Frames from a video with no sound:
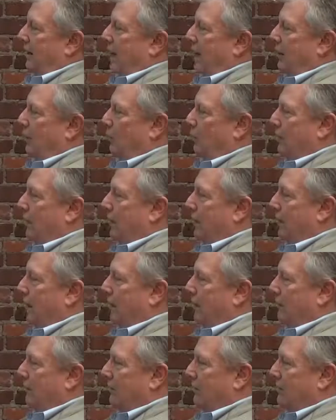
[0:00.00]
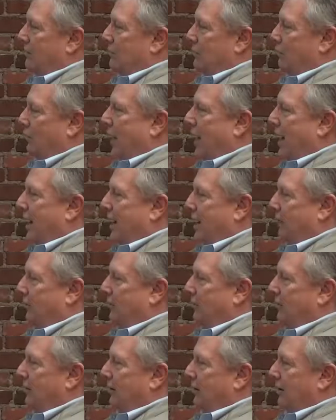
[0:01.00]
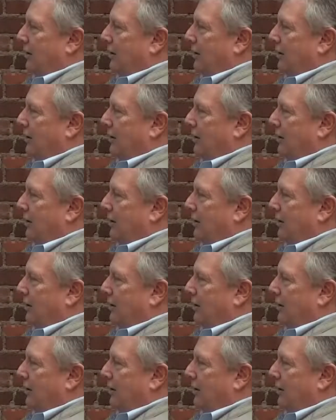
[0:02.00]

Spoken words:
how do we get out of this grind?